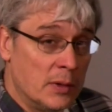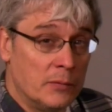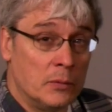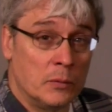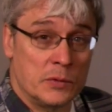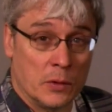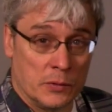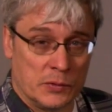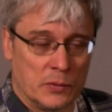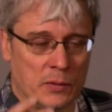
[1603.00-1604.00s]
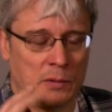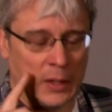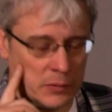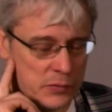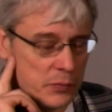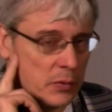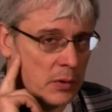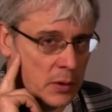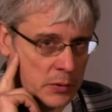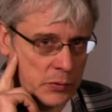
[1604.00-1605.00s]
level, which also counts
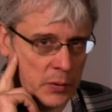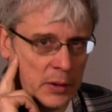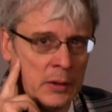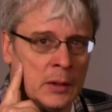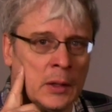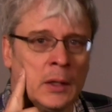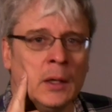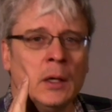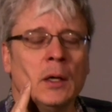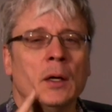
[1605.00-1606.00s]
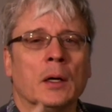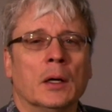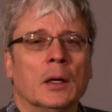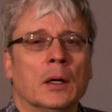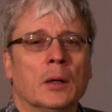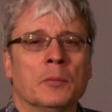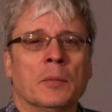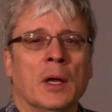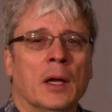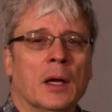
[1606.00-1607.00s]
for honors credit.
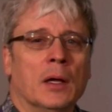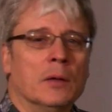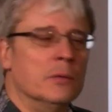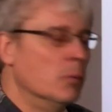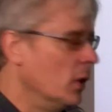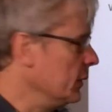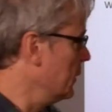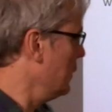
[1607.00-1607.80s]
Um, and one